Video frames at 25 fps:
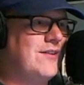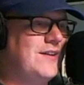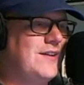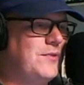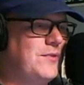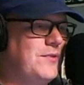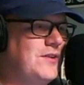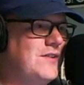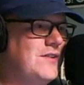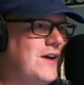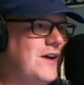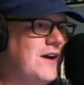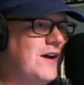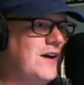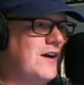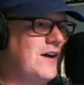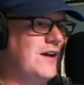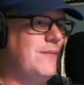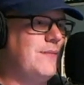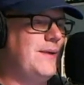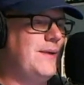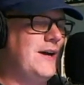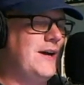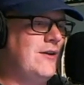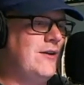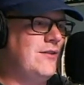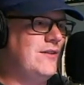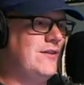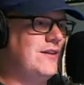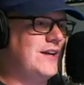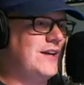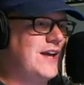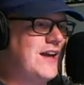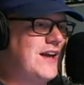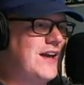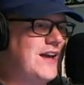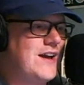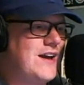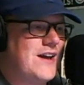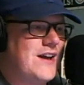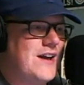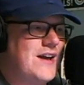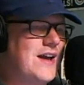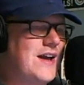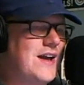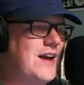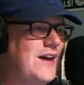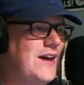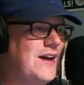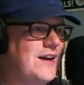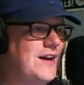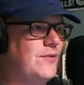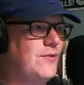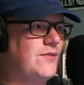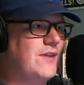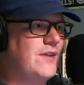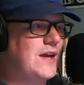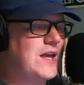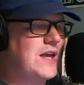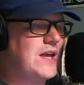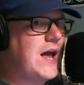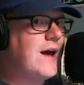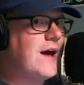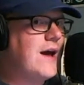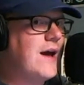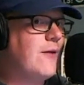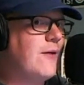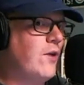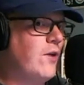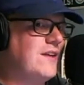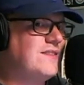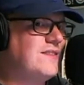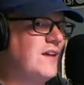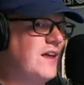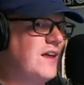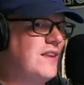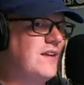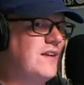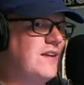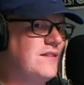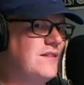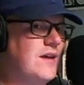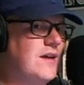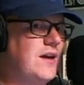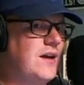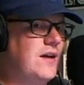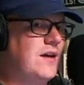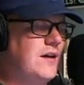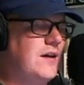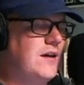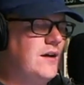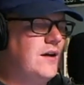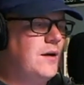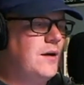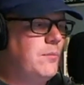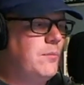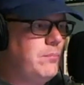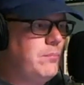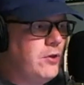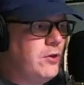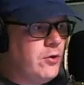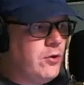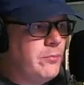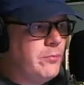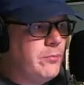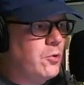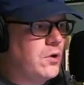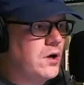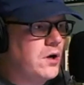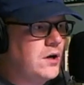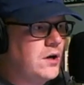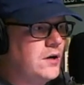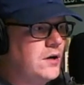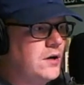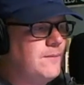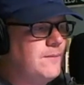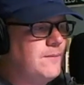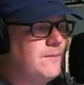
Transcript: we were talking about the KKK, and I was like, well, I saw this like billboard